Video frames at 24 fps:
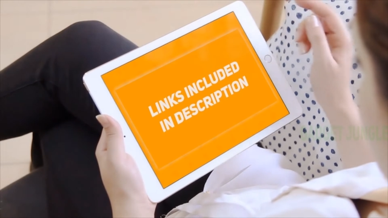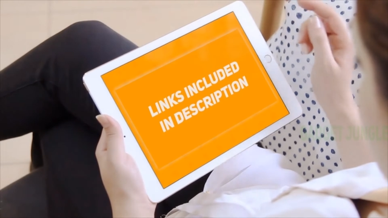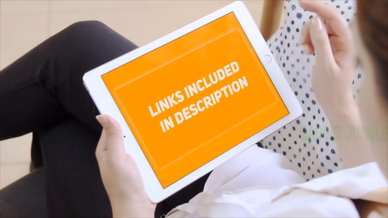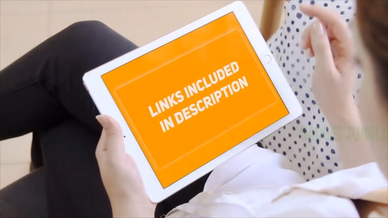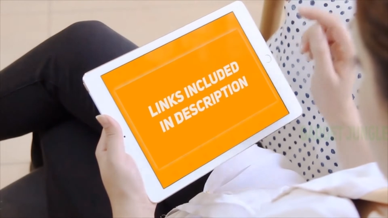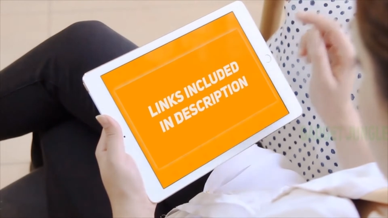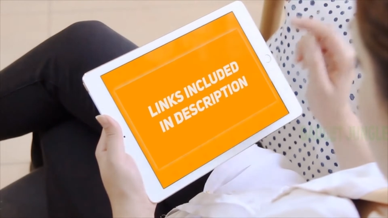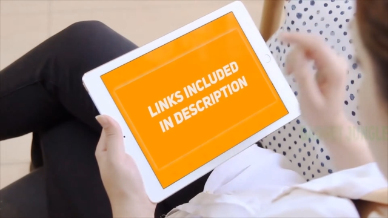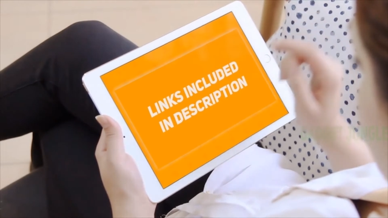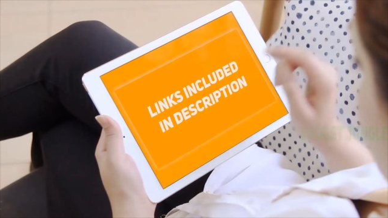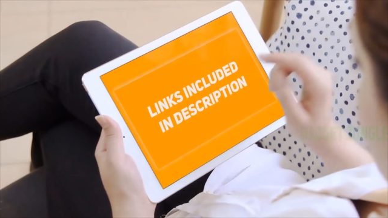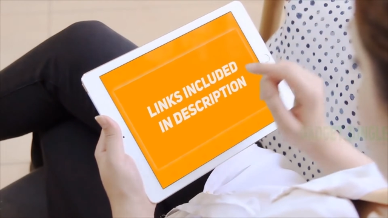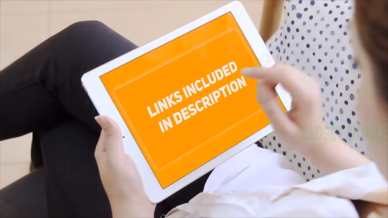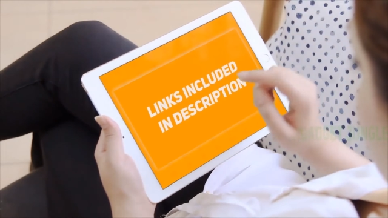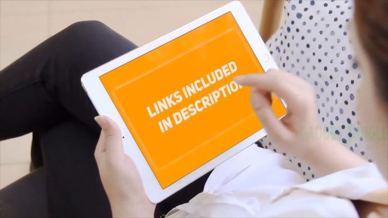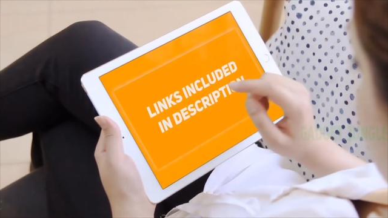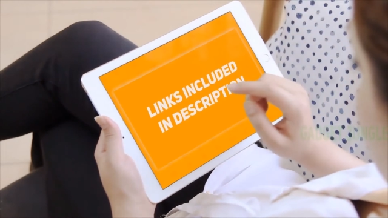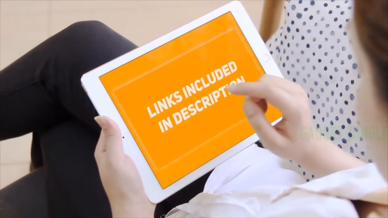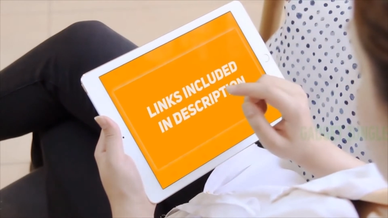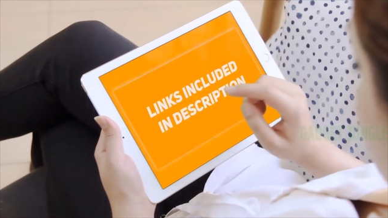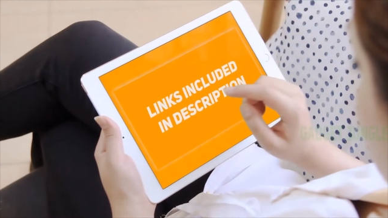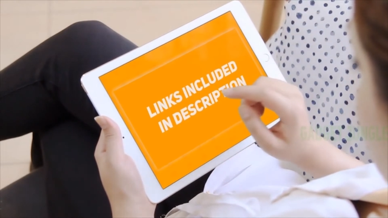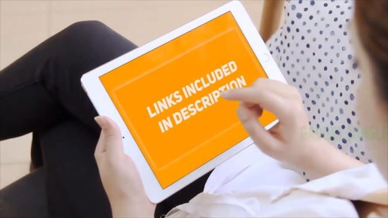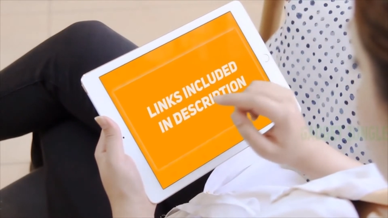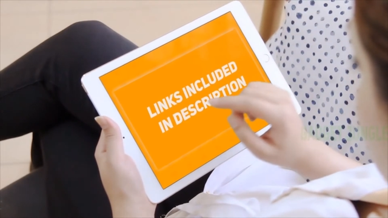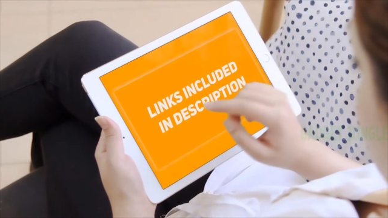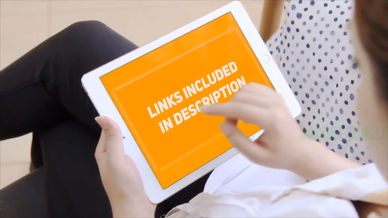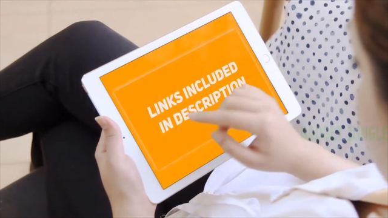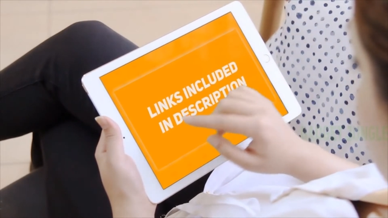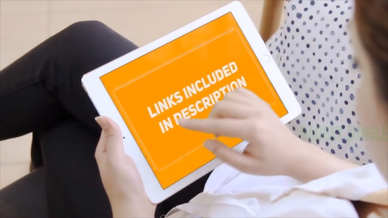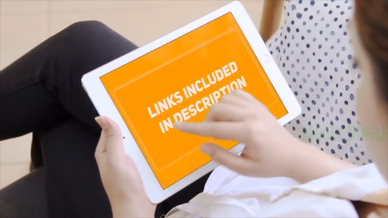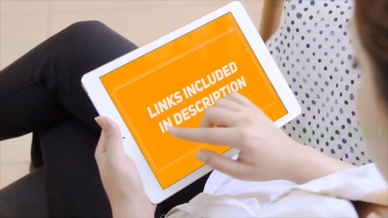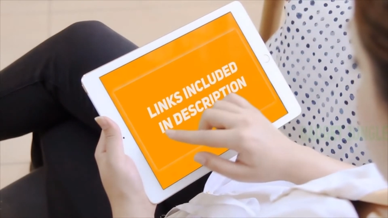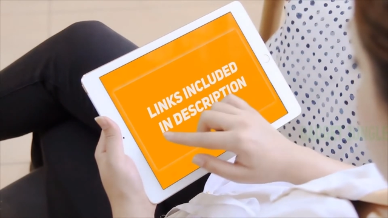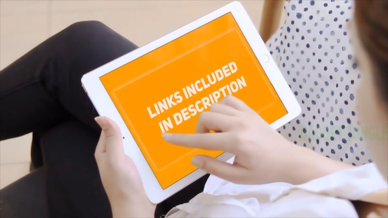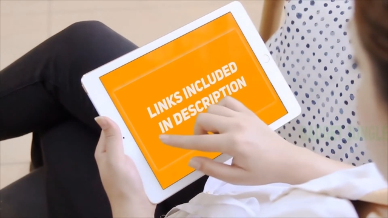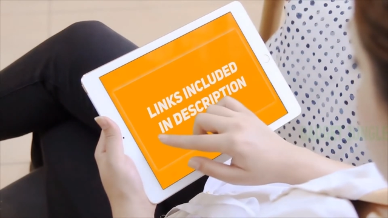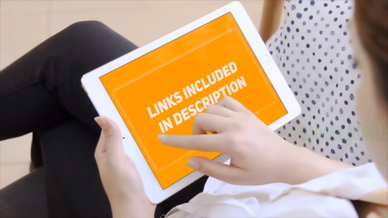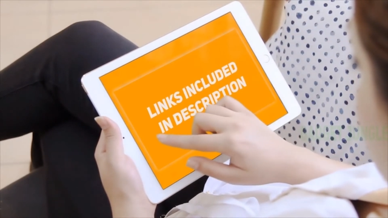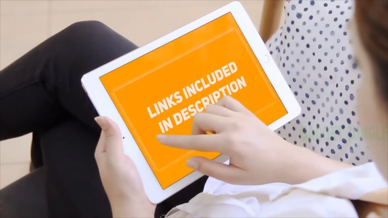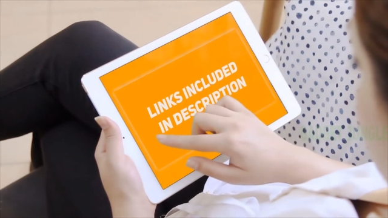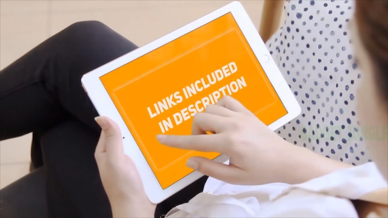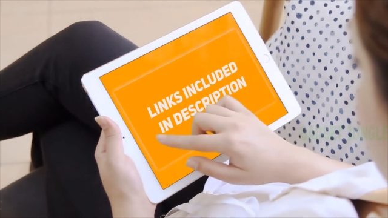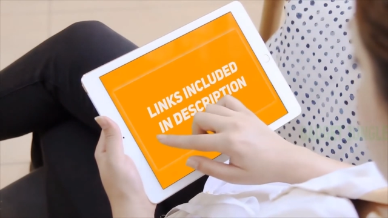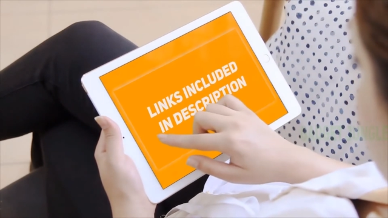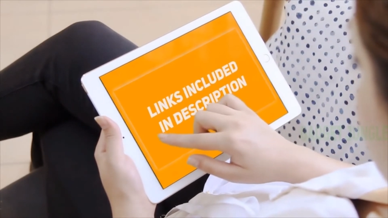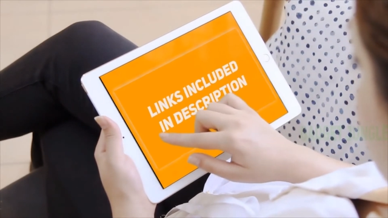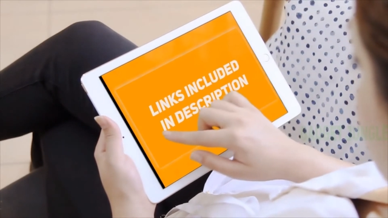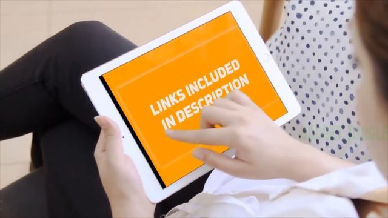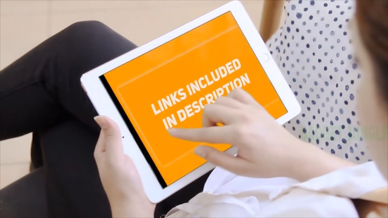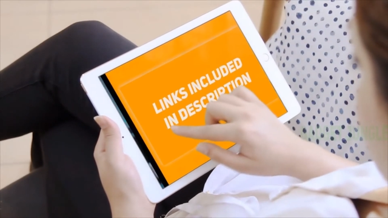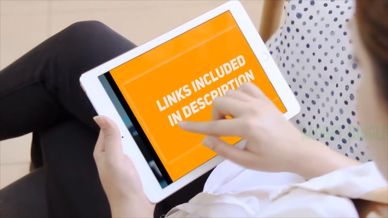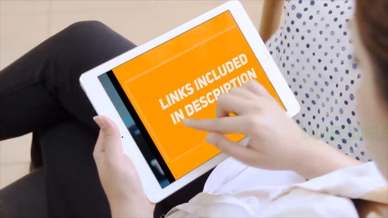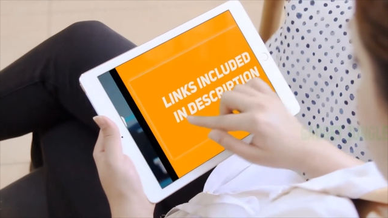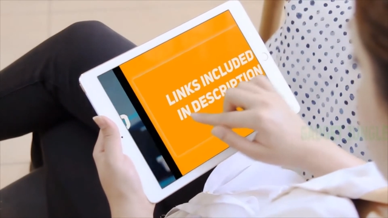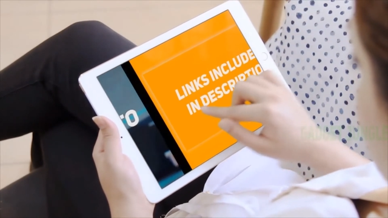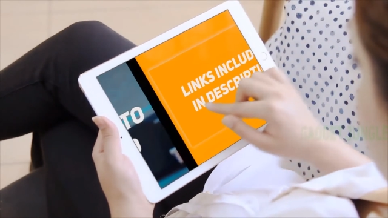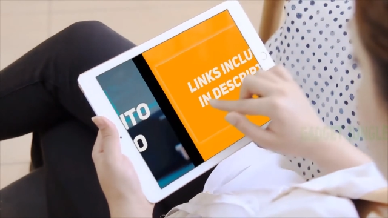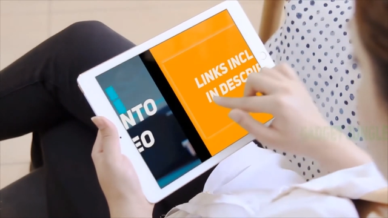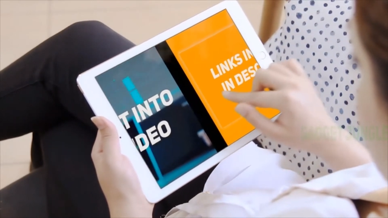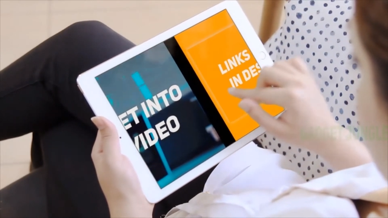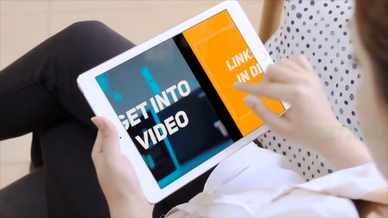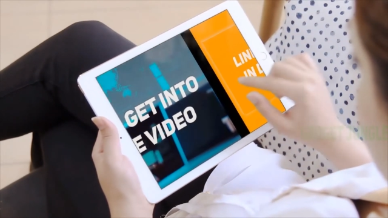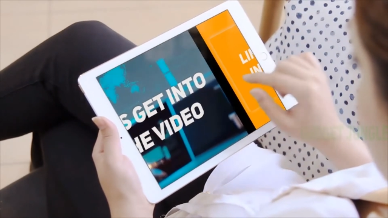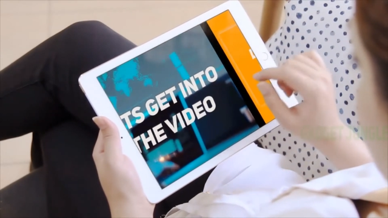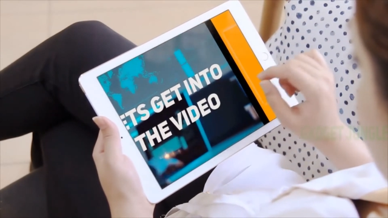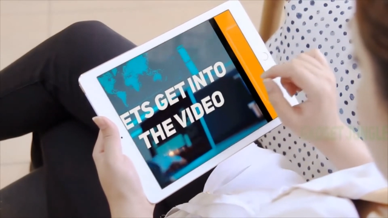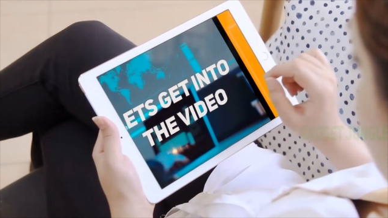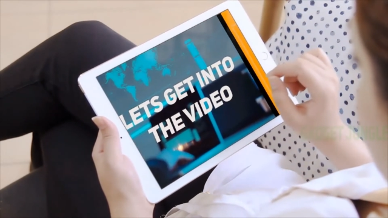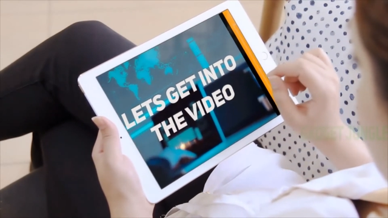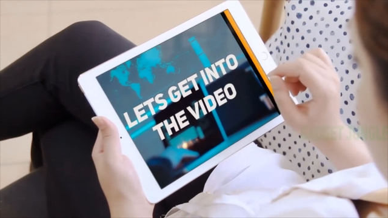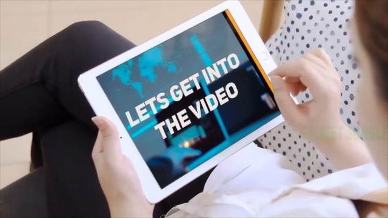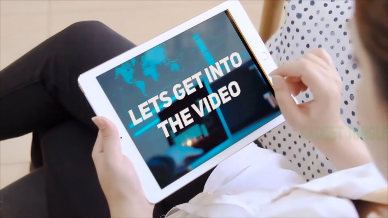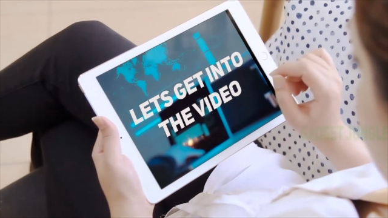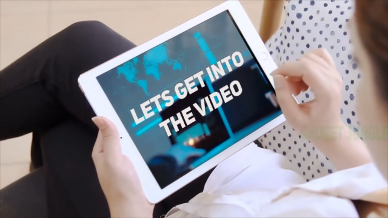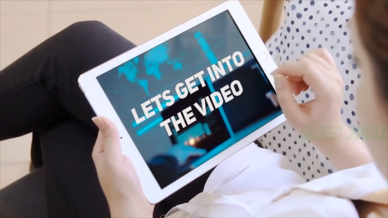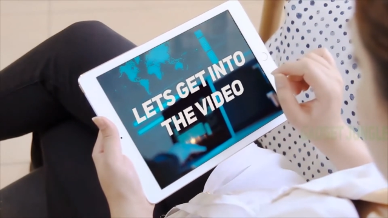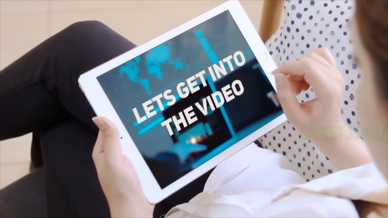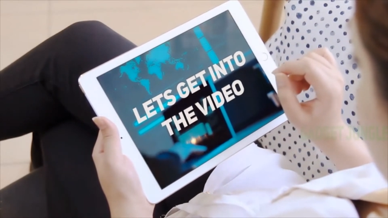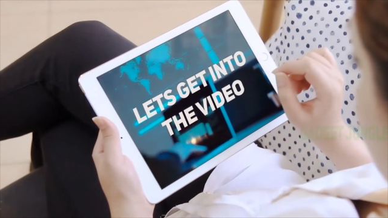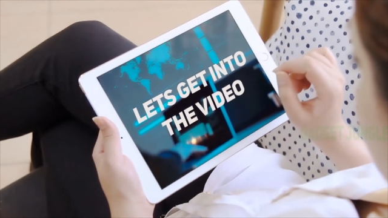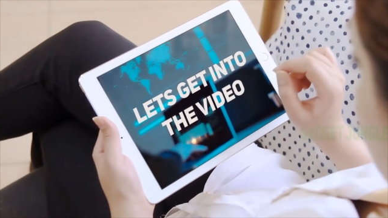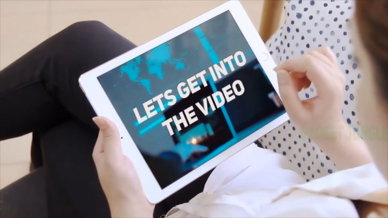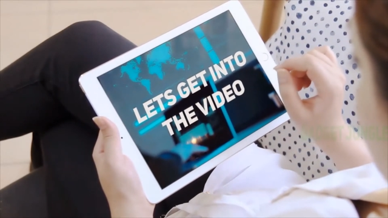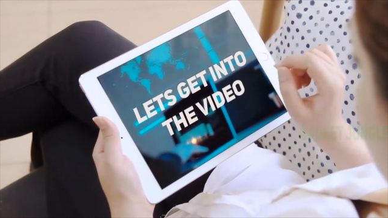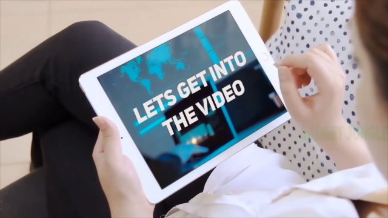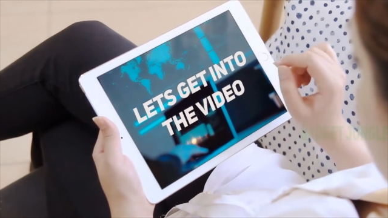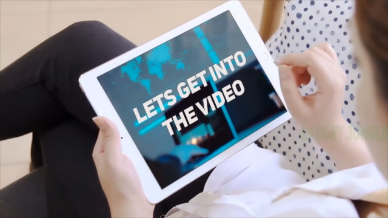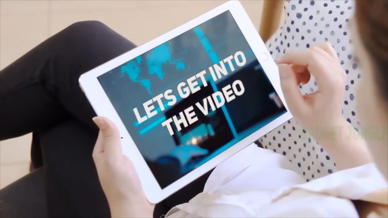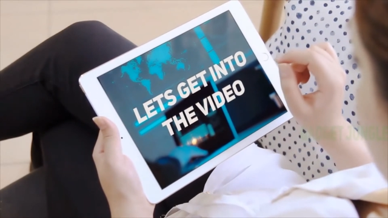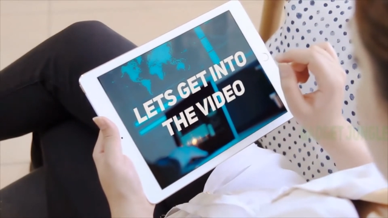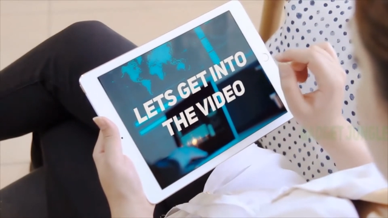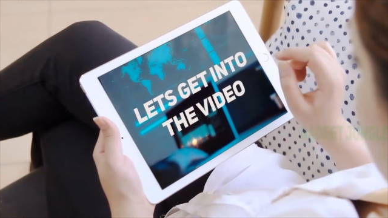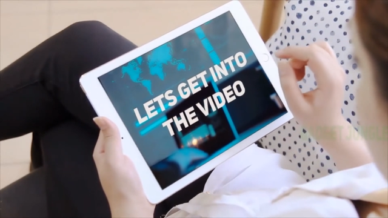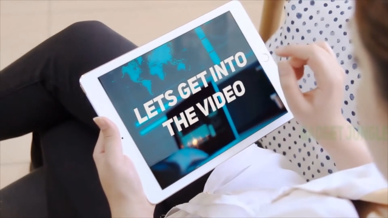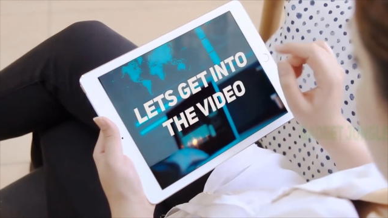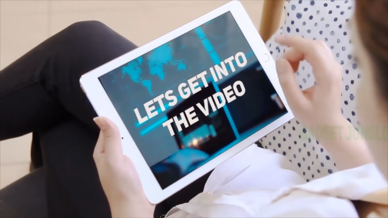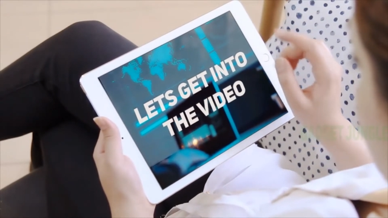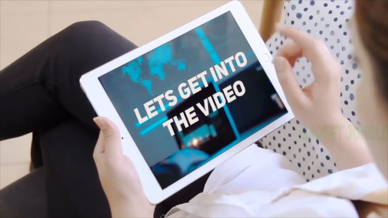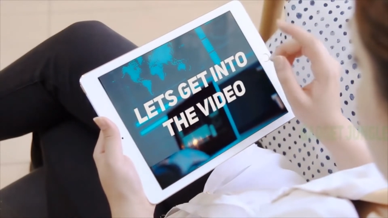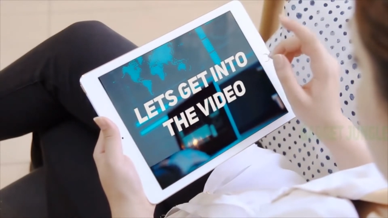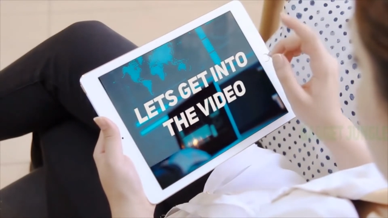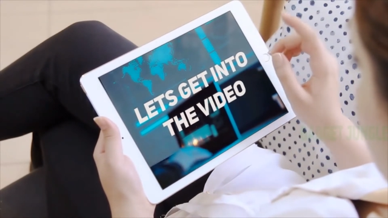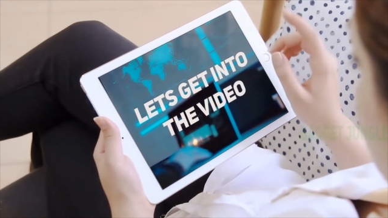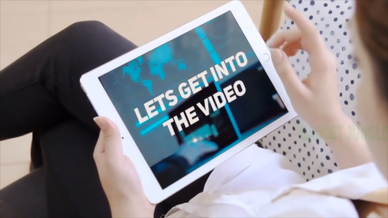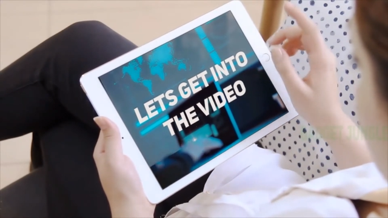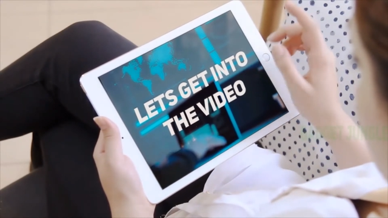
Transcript: Nobody's mouth can be seen.